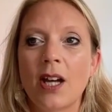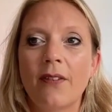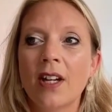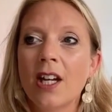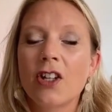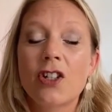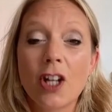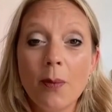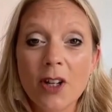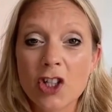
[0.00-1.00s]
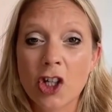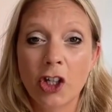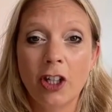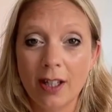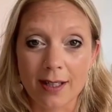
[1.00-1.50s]
You have so much
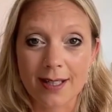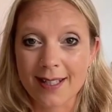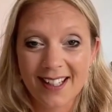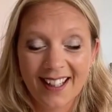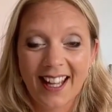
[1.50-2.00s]
goodness